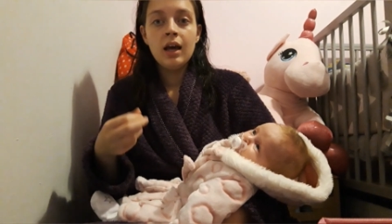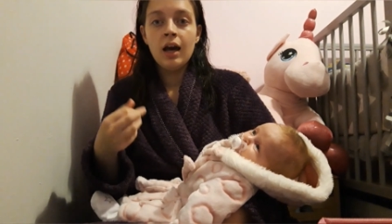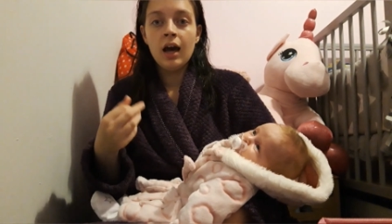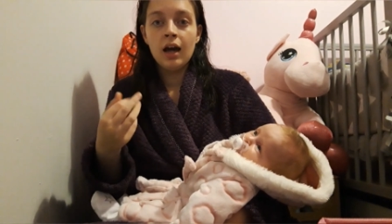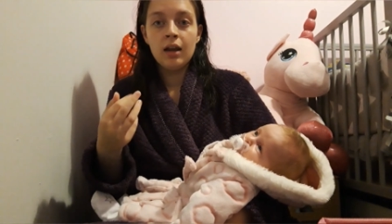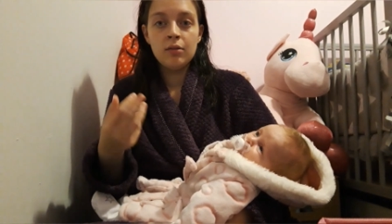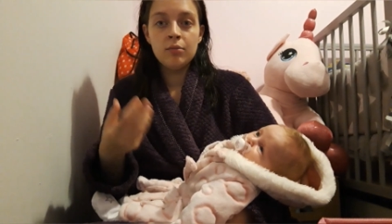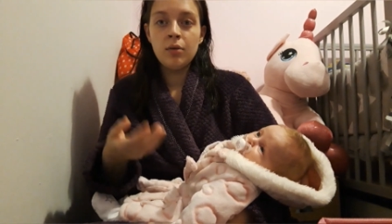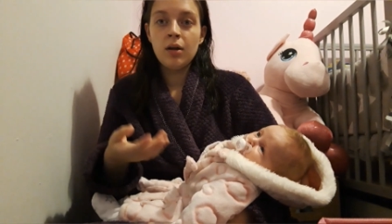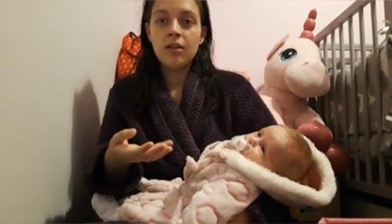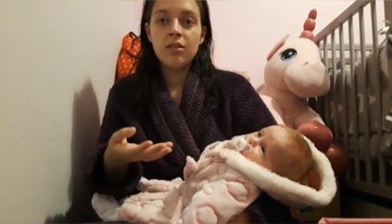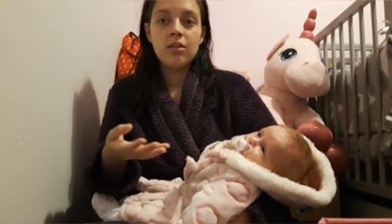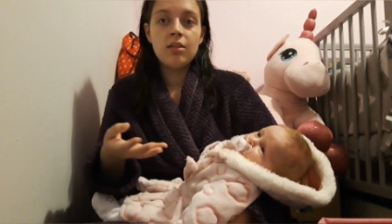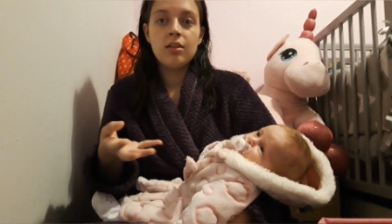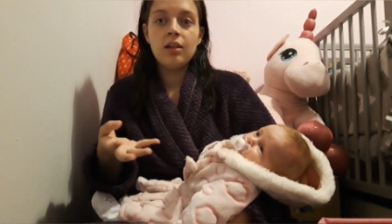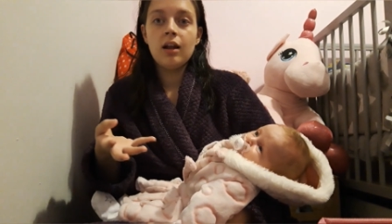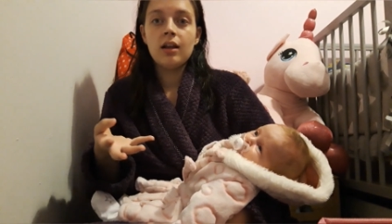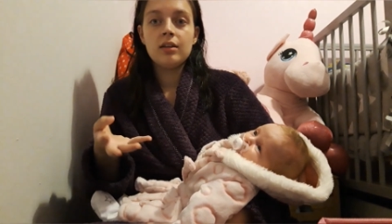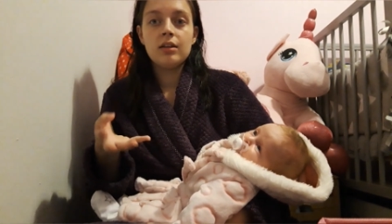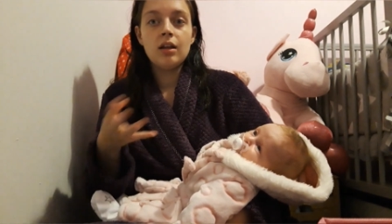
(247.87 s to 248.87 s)
And when
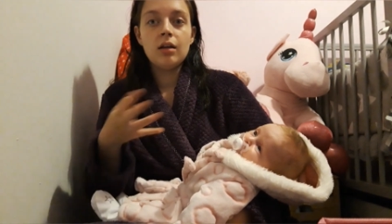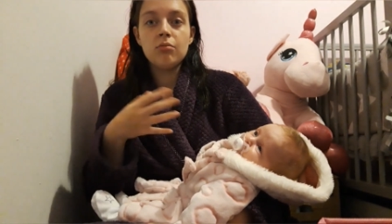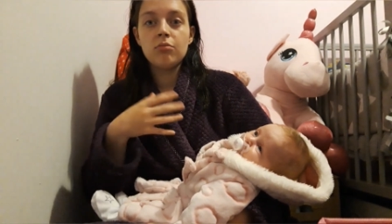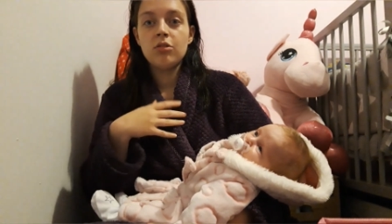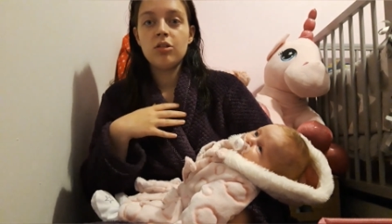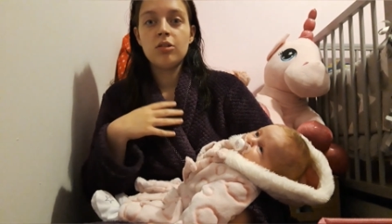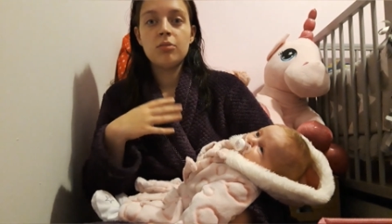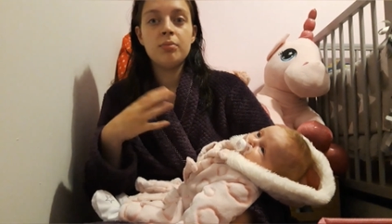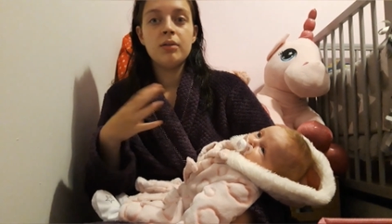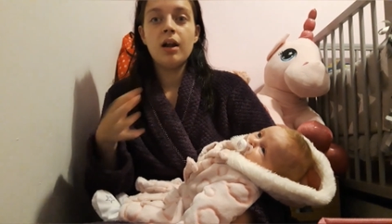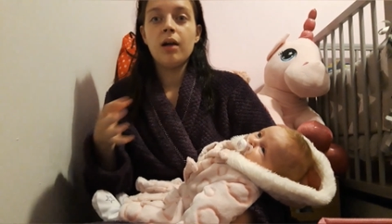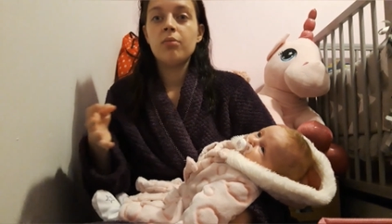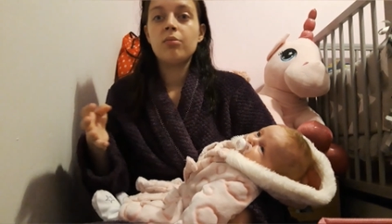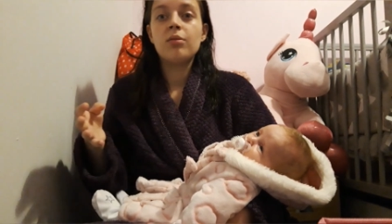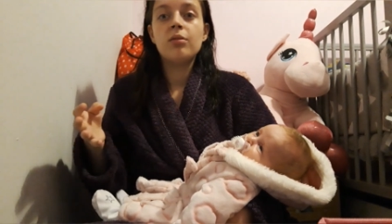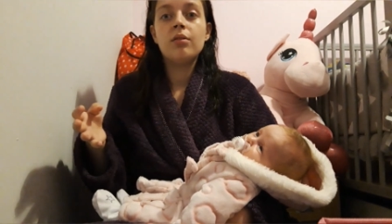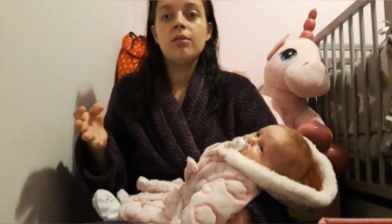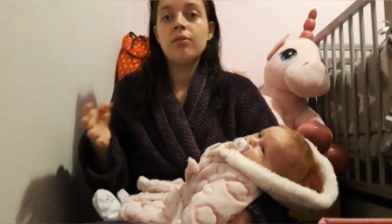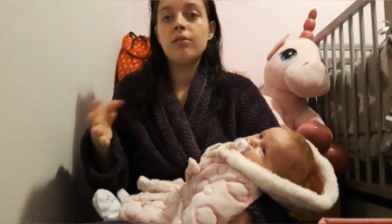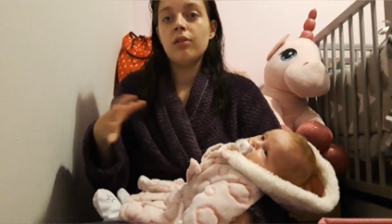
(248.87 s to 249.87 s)
she's had them, she's been
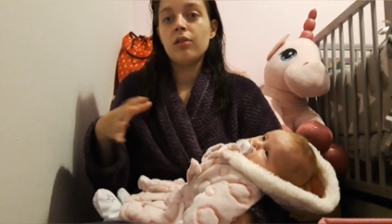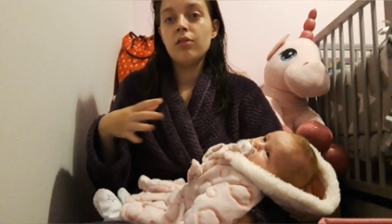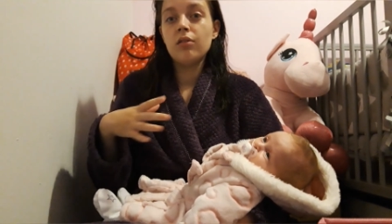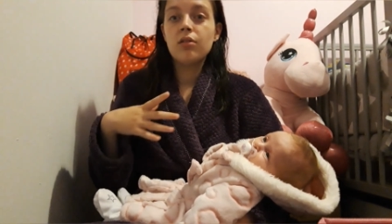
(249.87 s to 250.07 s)
absolutely fine.